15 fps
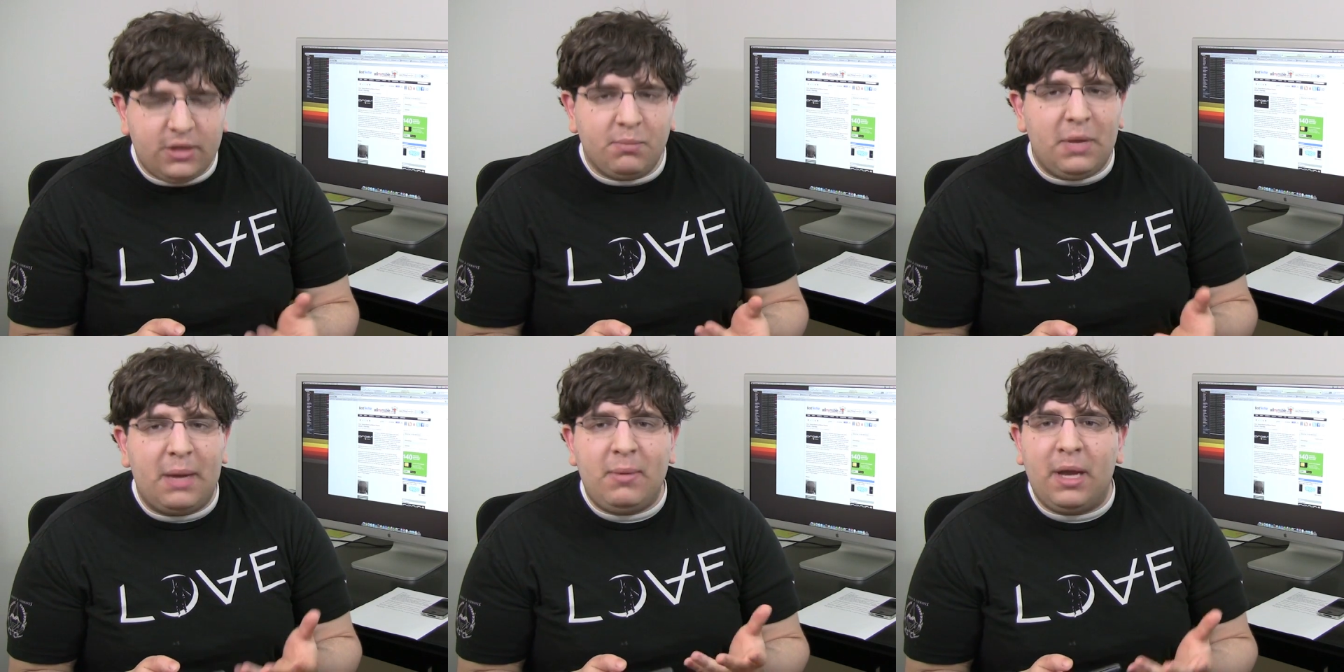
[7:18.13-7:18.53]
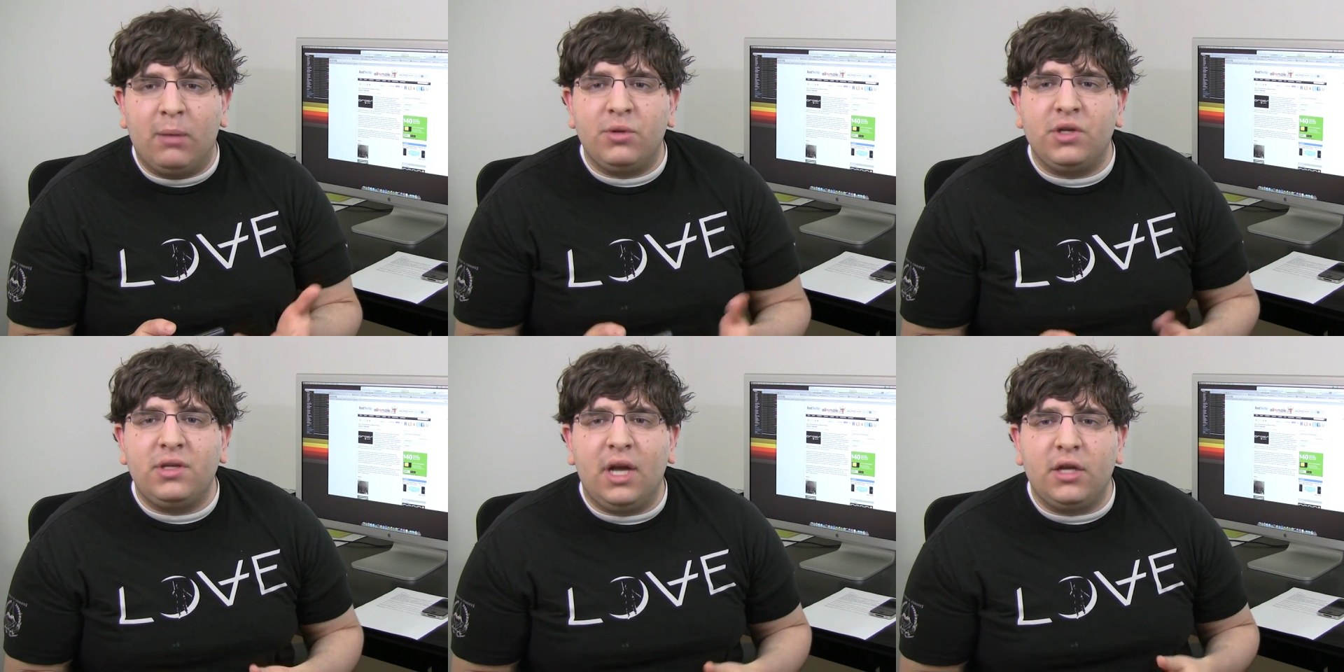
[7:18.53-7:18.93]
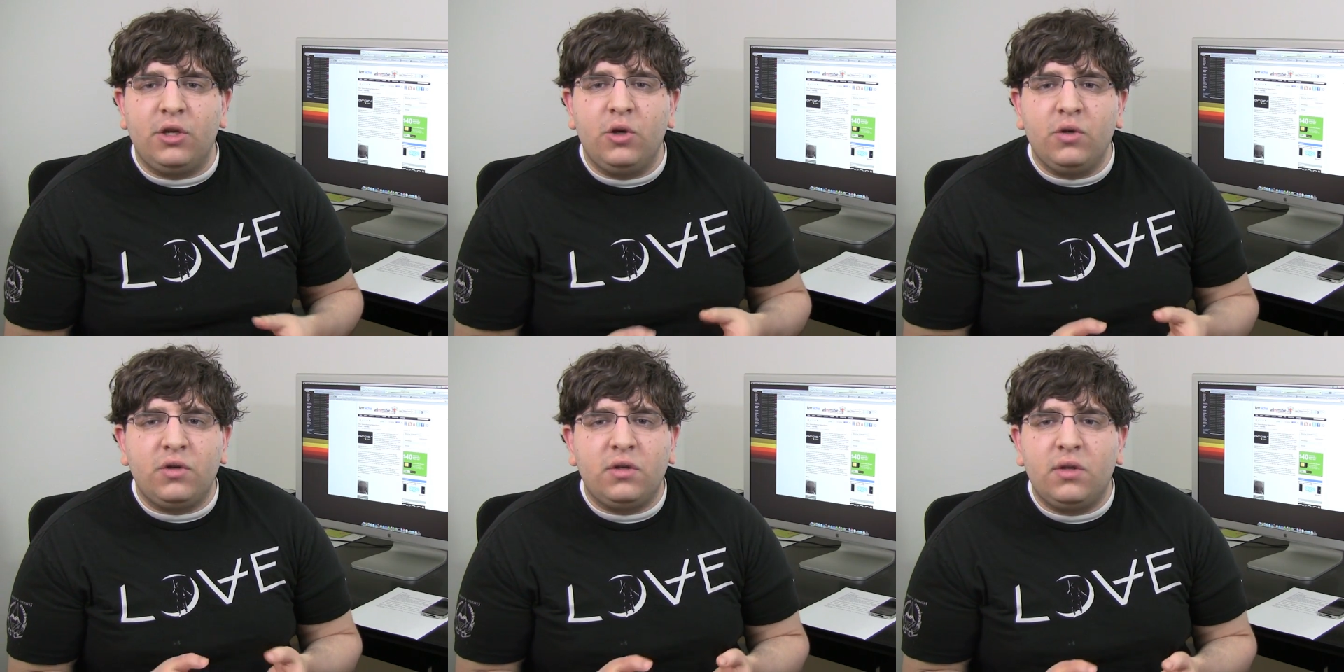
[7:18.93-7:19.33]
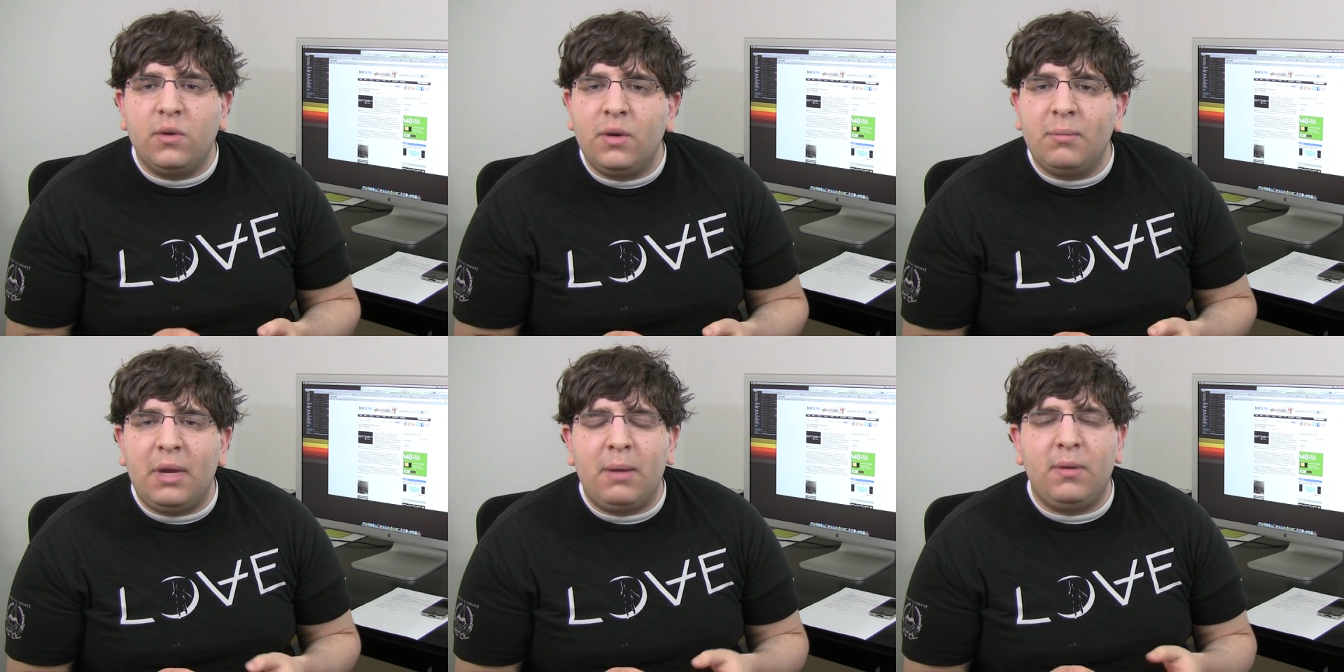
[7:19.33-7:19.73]
Maybe I'm just not used to
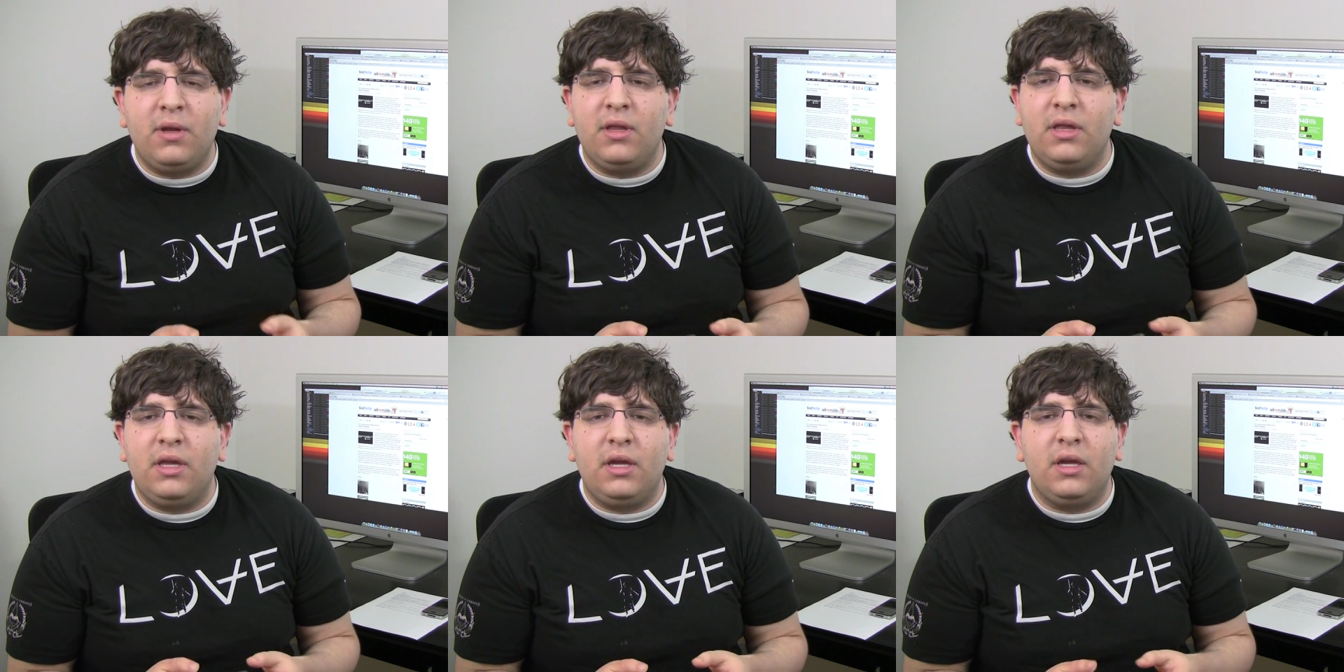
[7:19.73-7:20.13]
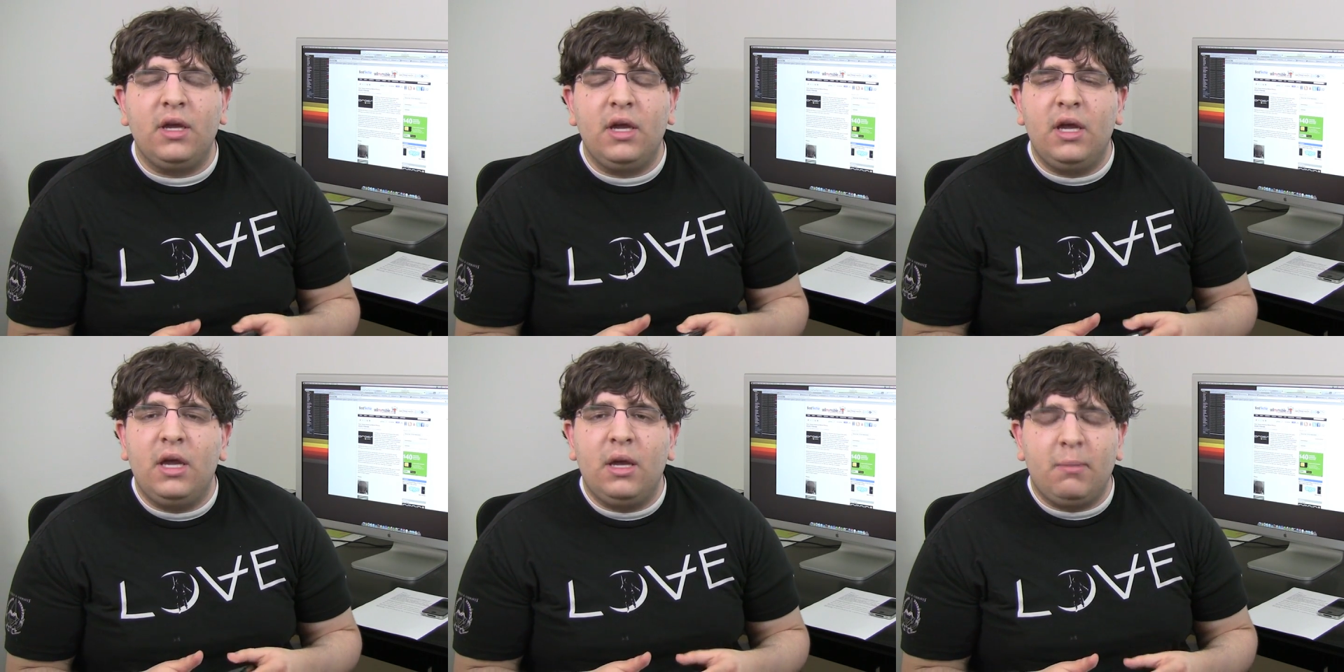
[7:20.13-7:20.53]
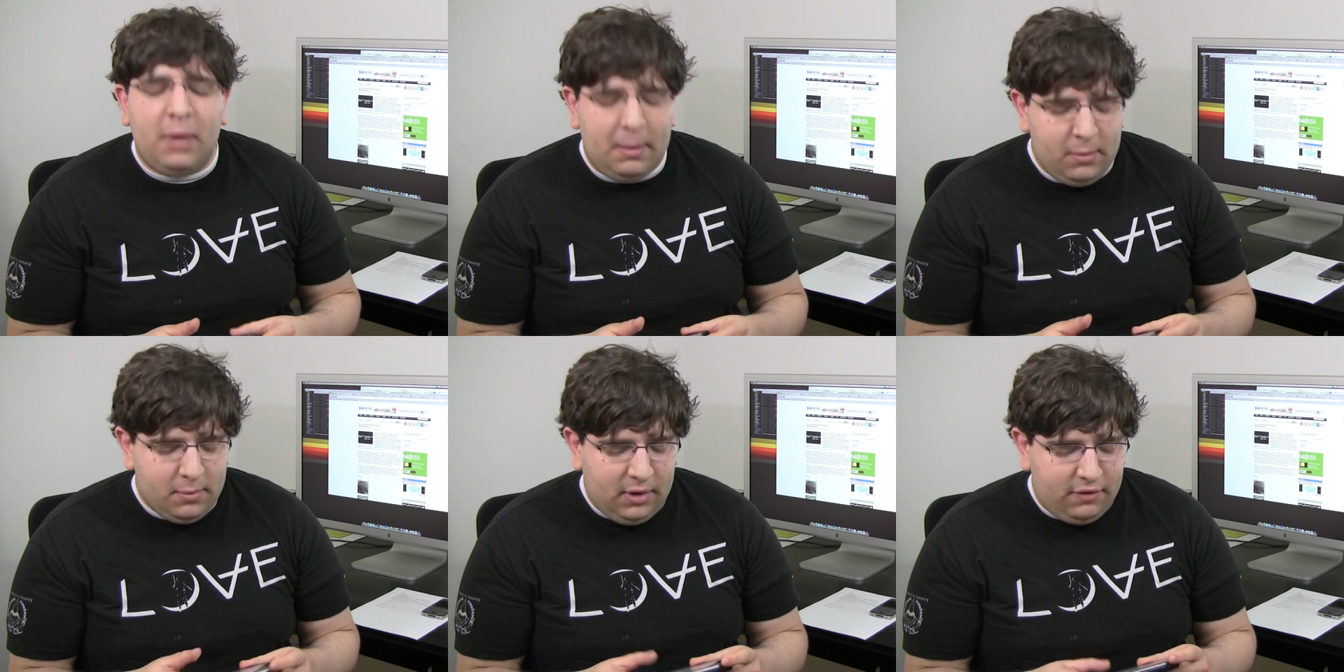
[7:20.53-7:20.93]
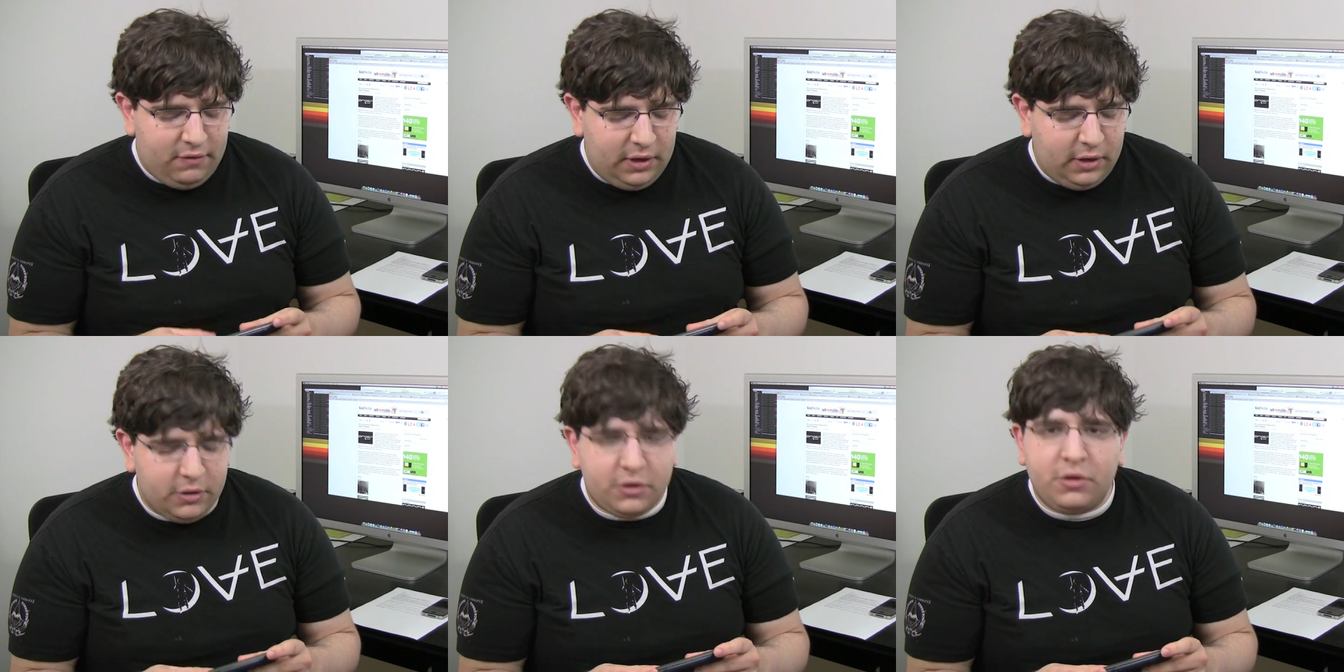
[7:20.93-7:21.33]
it. Maybe my
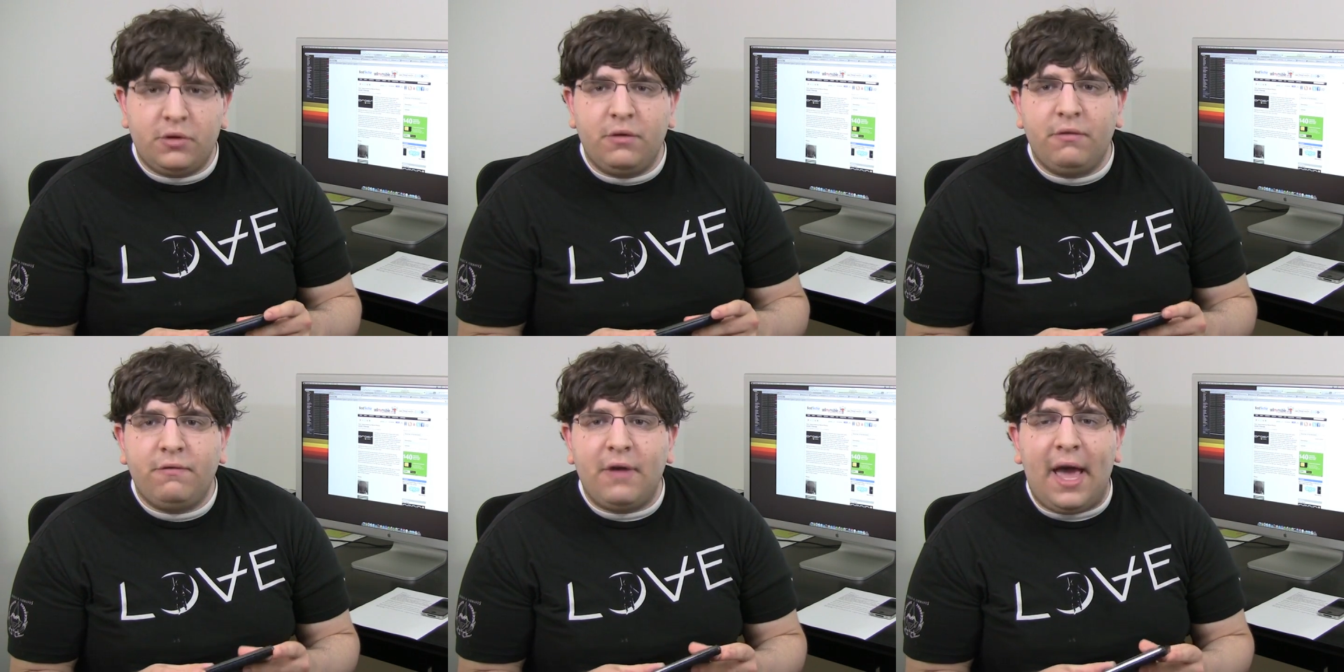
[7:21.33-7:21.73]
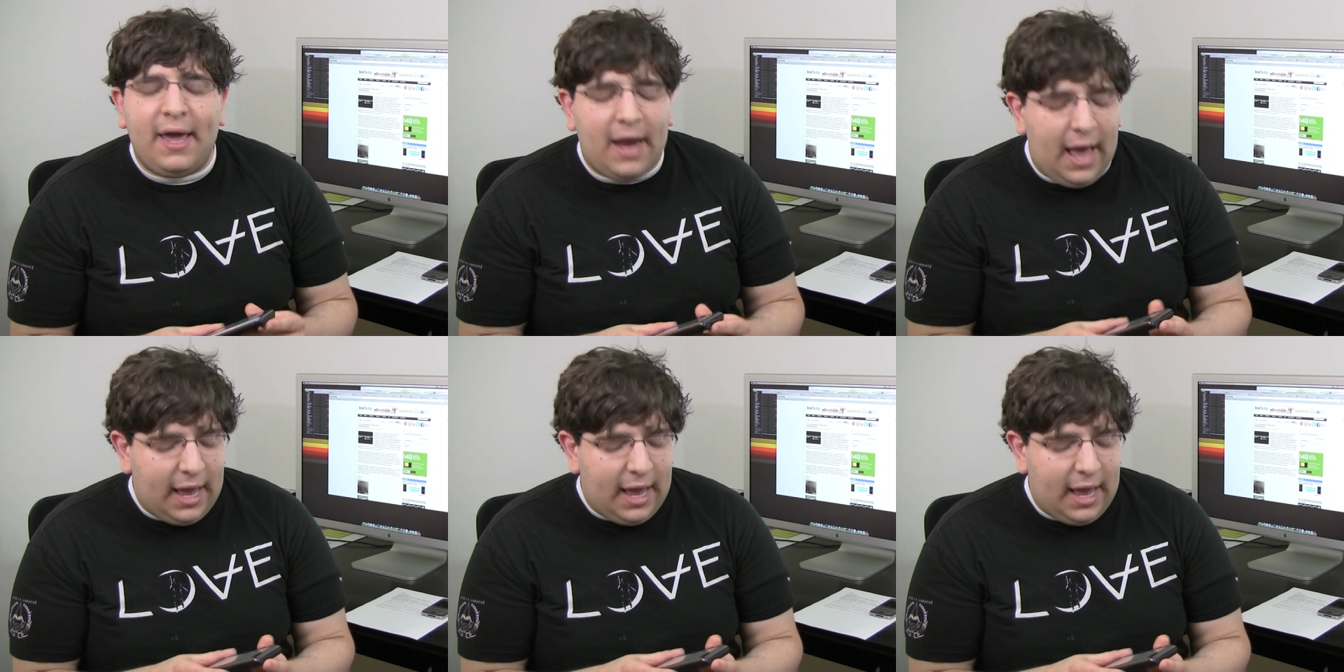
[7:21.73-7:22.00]
fingers are too fat.